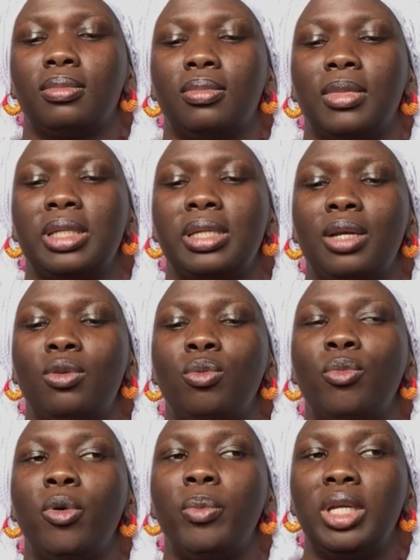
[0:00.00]
As I do
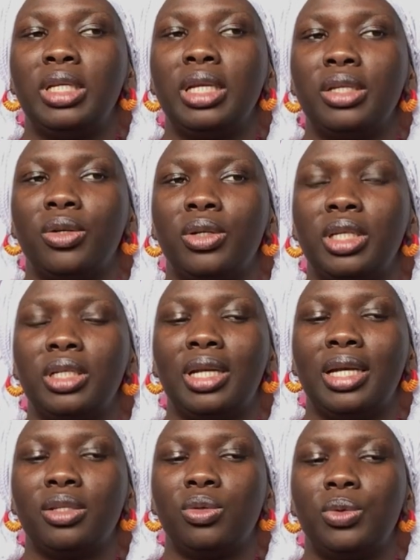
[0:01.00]
more meditation these
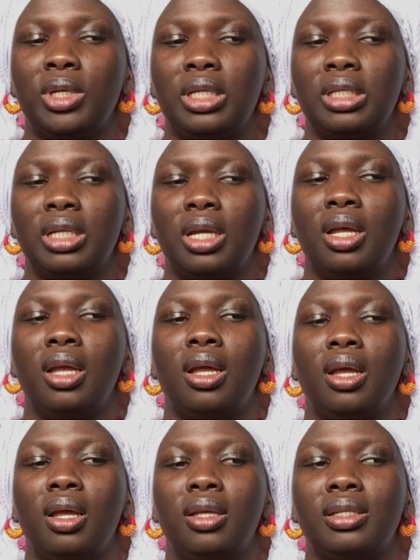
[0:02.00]
last 2 days,
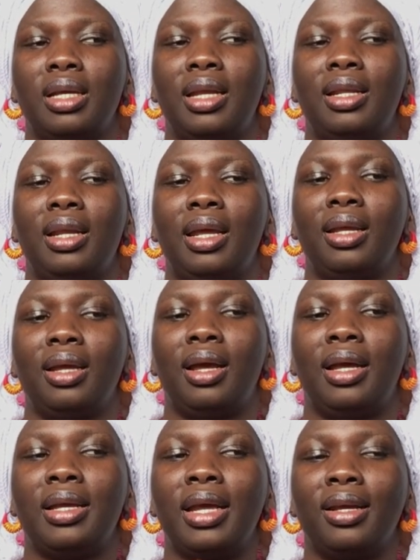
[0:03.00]
it's kind of like
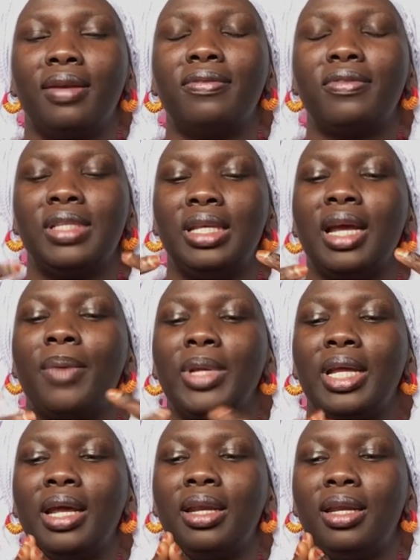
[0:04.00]
I can see how much
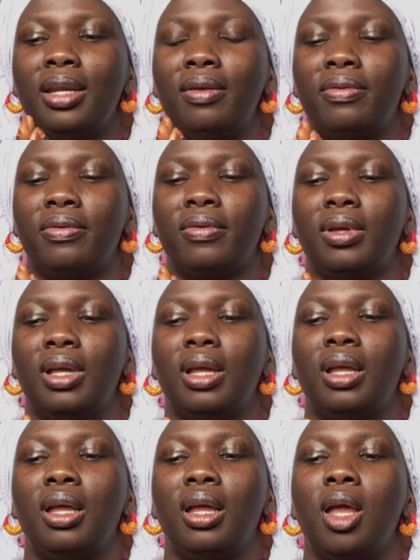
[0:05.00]
I relieve.
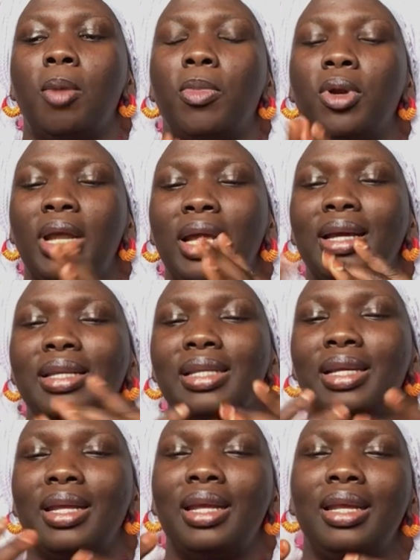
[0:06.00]
But like I said,
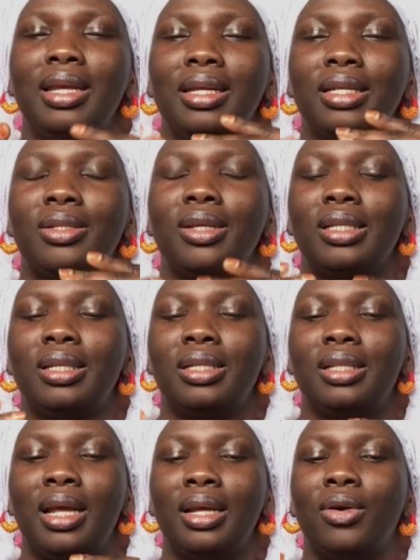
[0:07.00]
the healing is
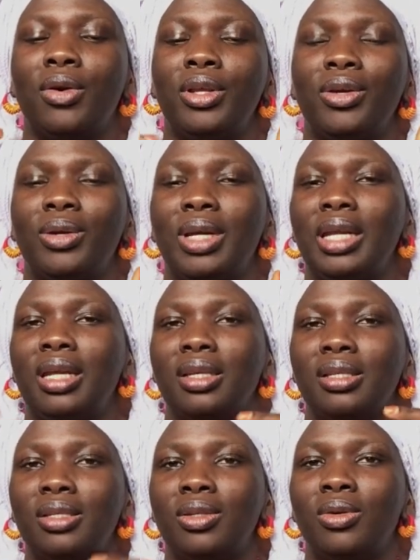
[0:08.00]
like onion layers.
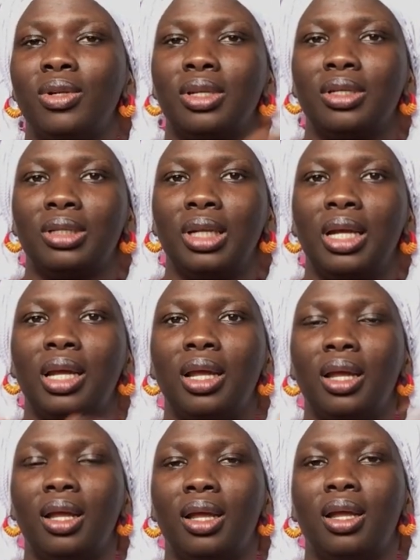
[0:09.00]
You're going
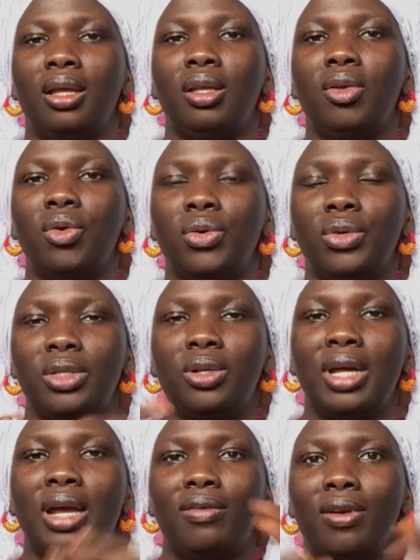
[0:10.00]
to, it's going
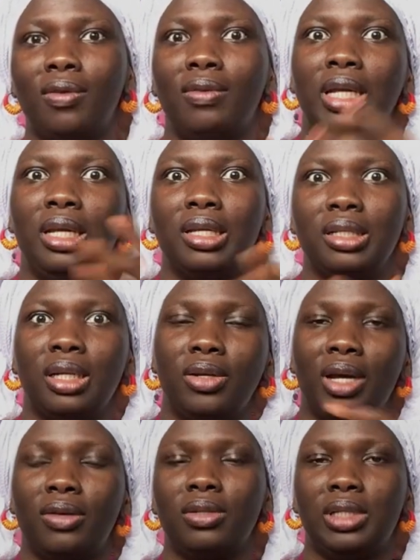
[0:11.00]
to have a lot of layers that you
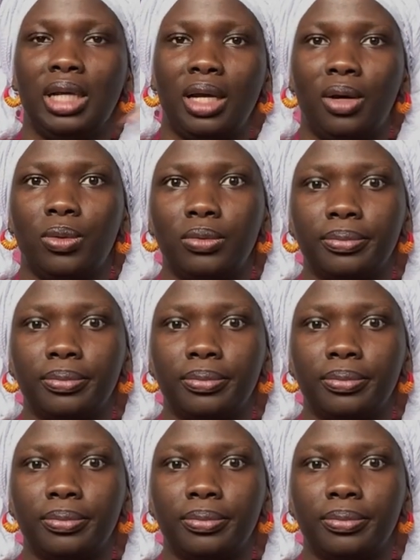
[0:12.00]
have to check out.